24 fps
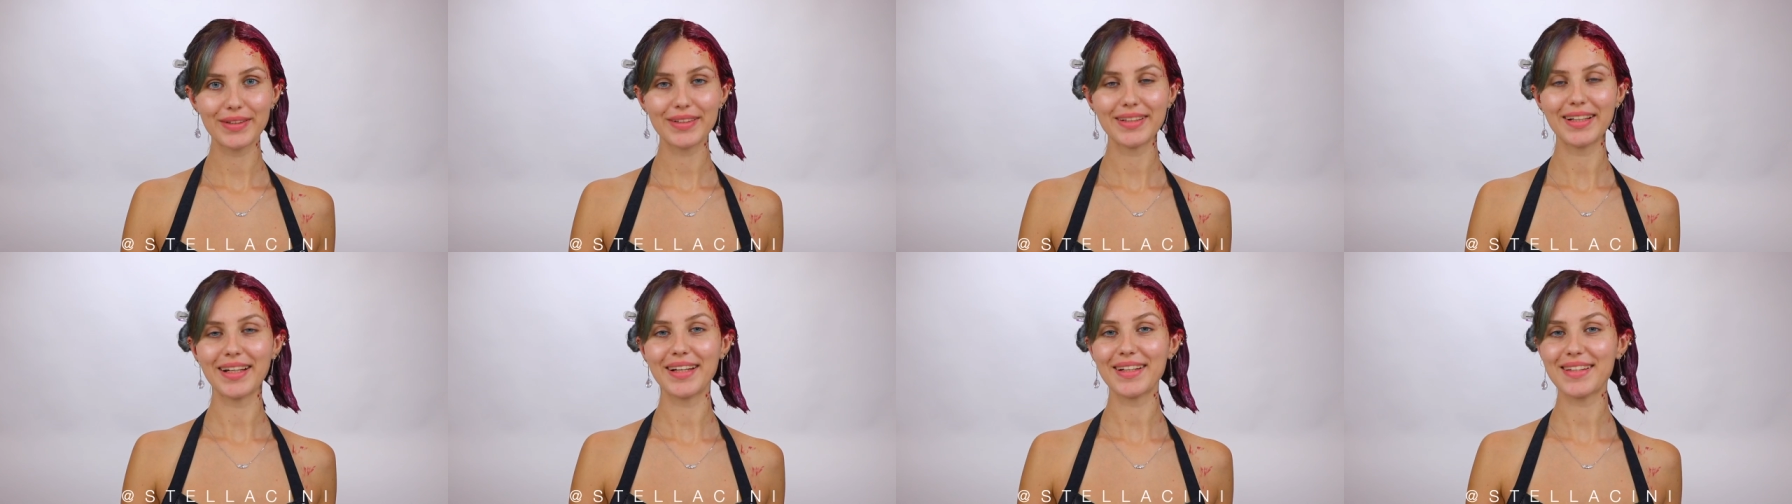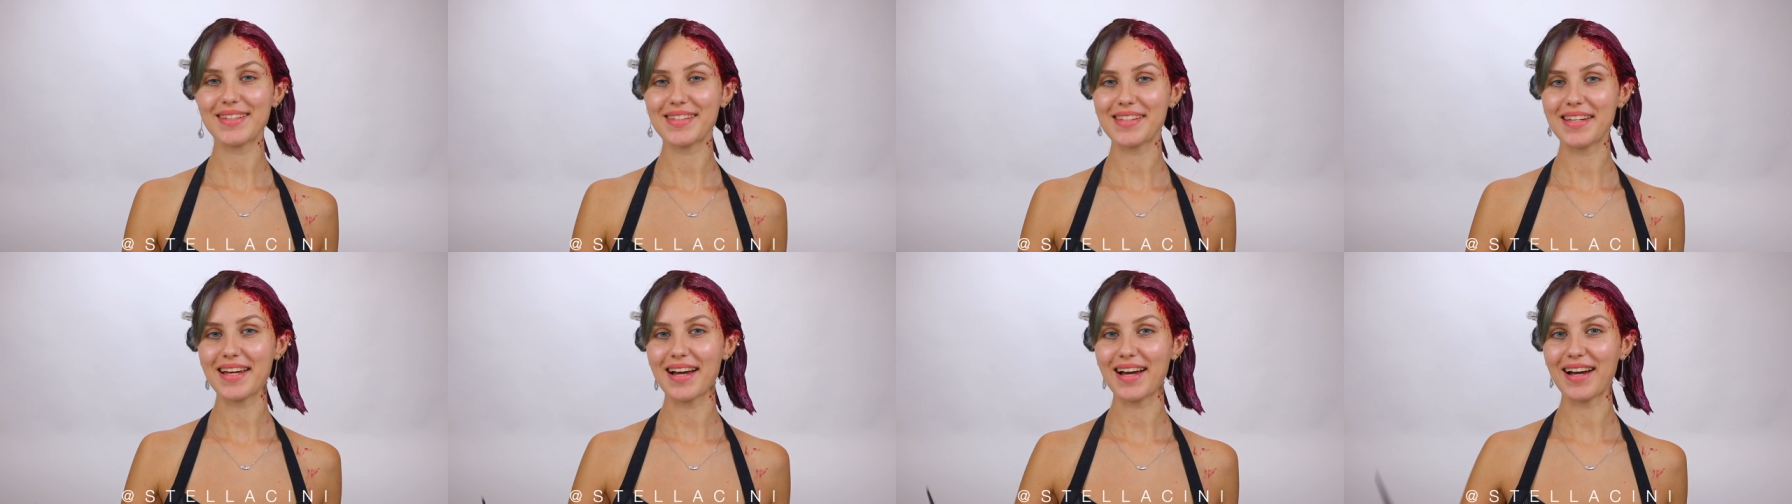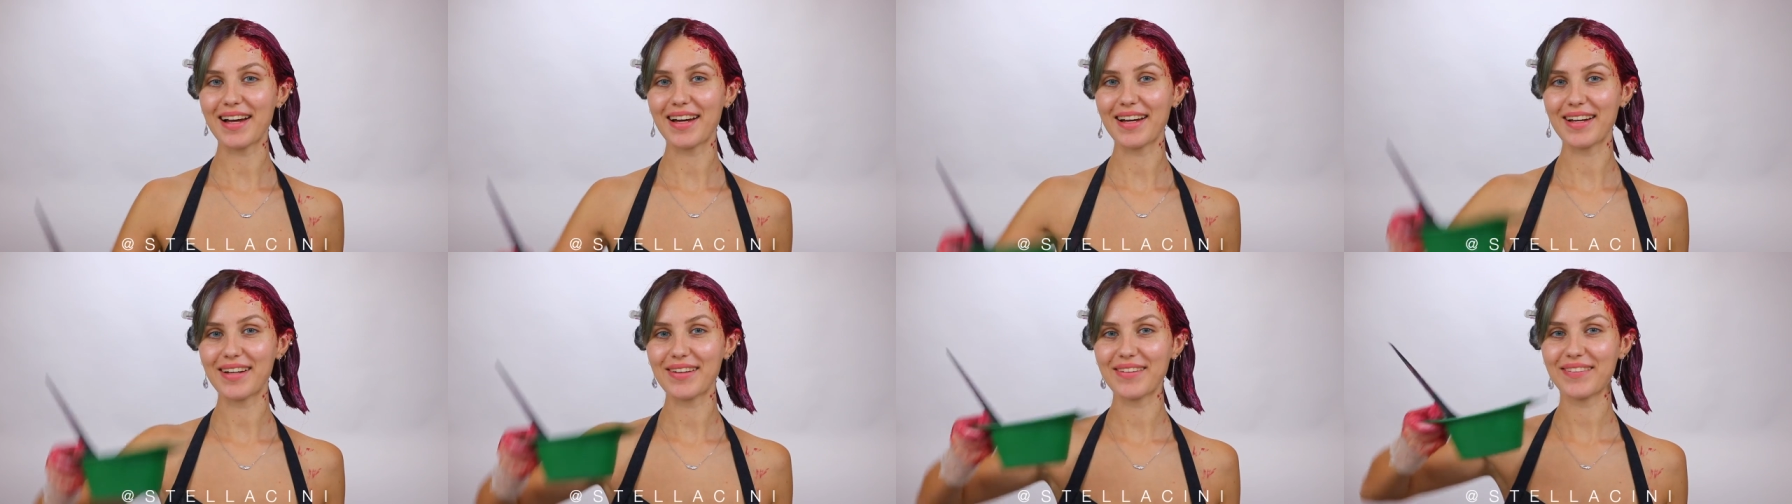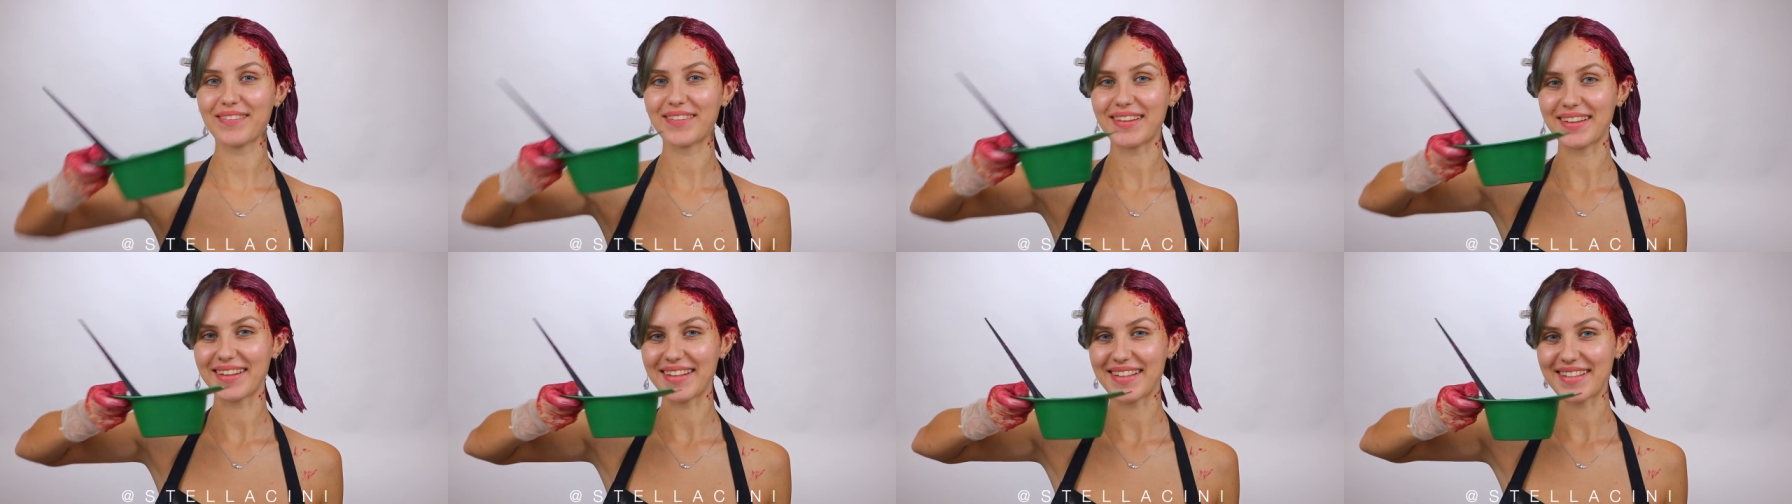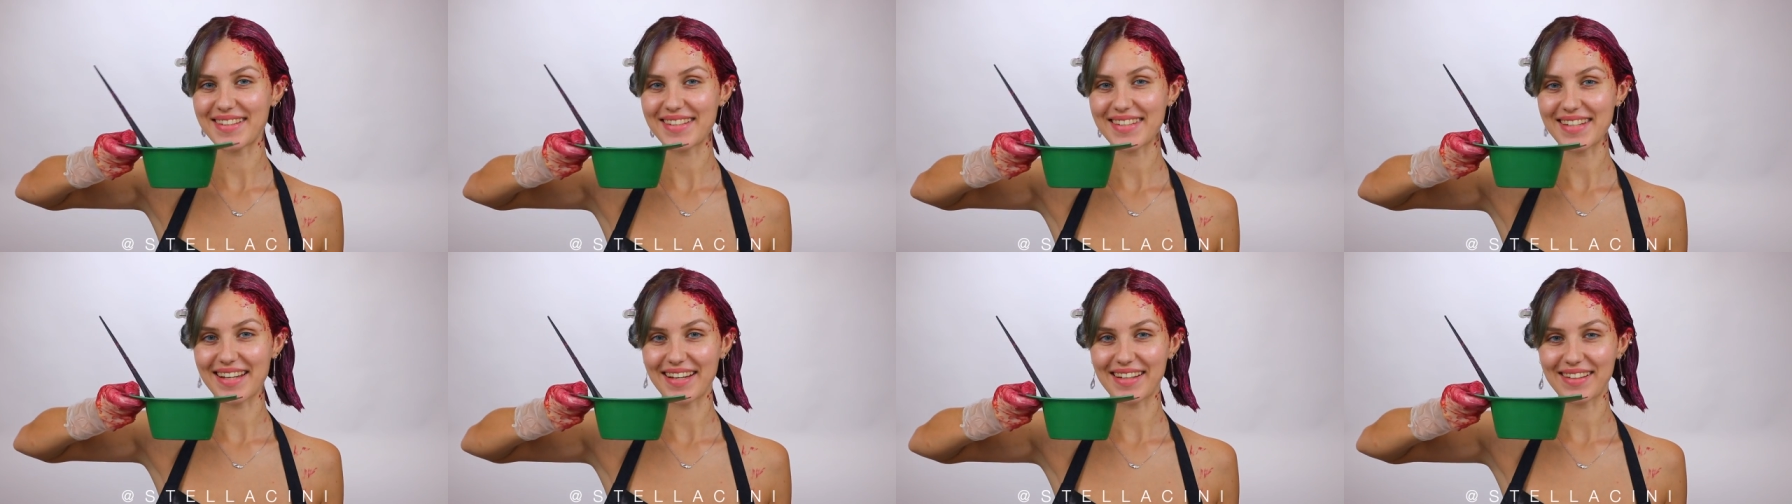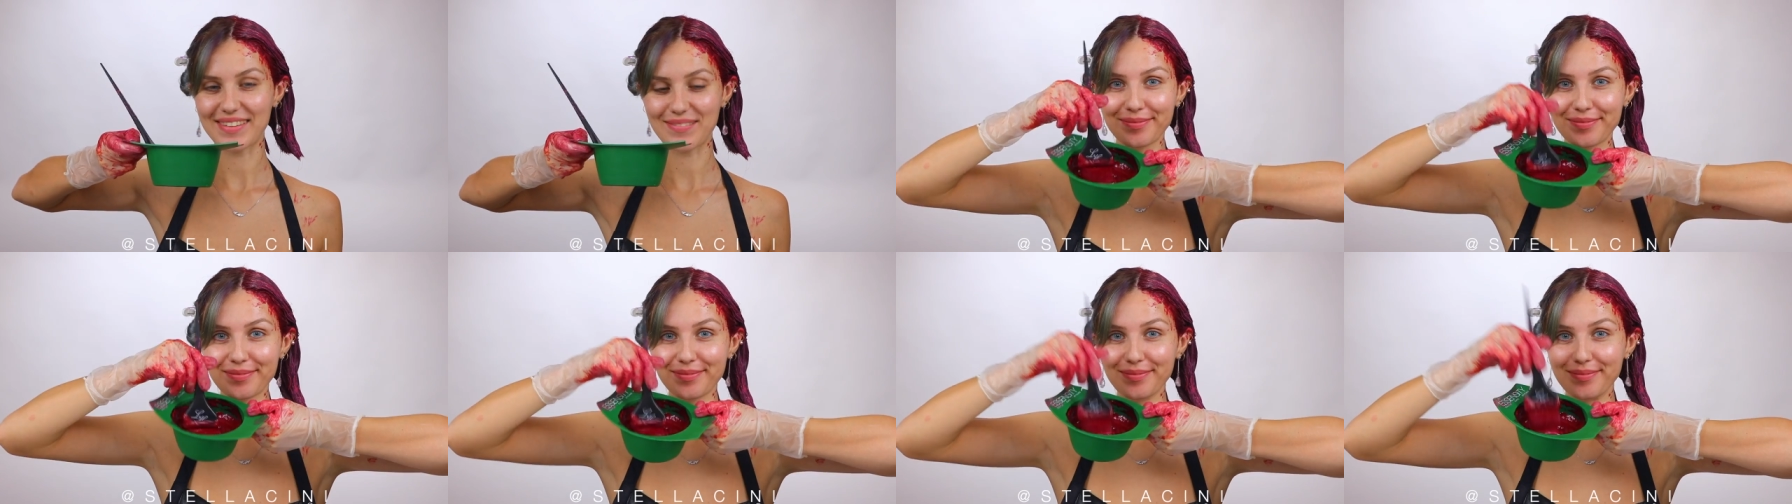Let's dye with this
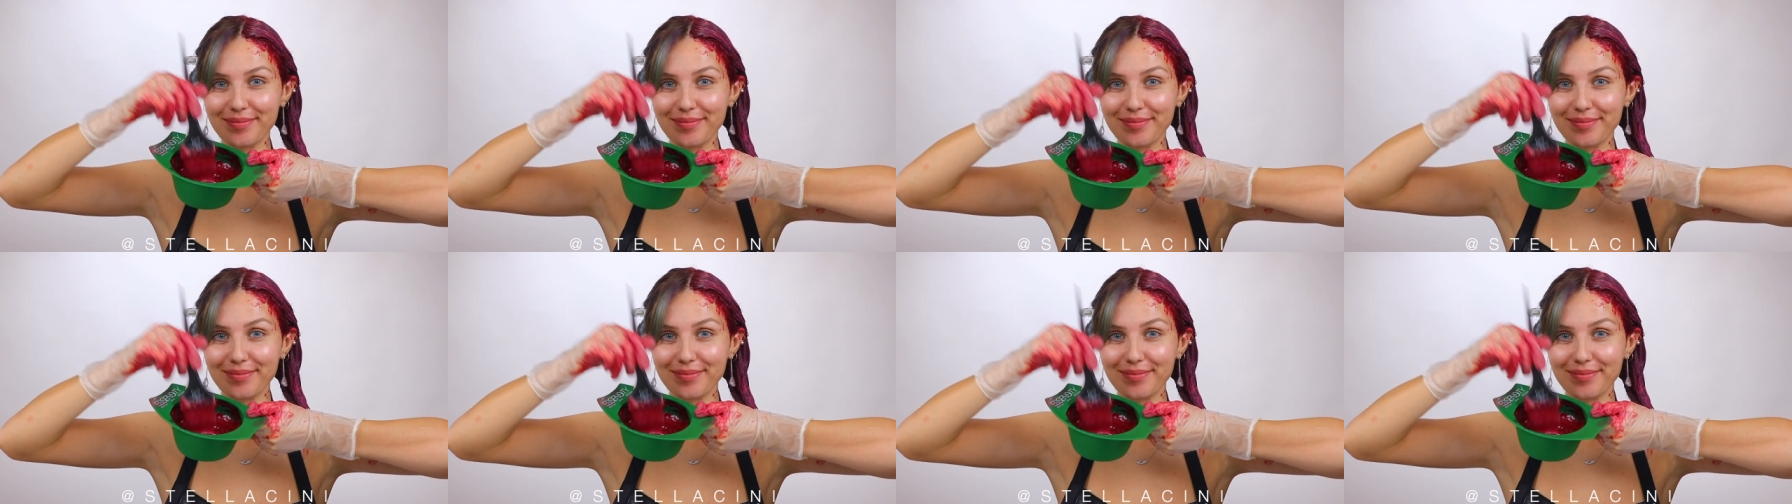dye.